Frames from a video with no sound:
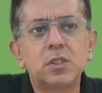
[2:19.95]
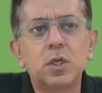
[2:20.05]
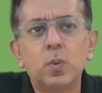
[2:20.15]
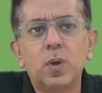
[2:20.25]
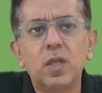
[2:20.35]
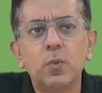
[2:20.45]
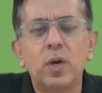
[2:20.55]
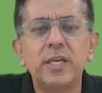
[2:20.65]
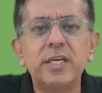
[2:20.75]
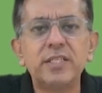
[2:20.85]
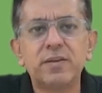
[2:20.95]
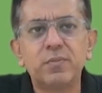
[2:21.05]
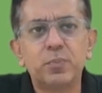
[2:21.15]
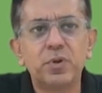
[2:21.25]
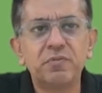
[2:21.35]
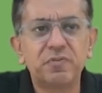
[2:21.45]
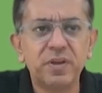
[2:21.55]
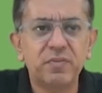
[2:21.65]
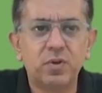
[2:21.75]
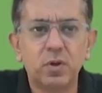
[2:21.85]
third one
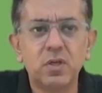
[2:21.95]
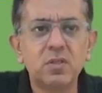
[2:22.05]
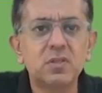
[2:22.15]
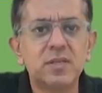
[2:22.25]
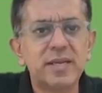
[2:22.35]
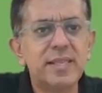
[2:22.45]
$187.5,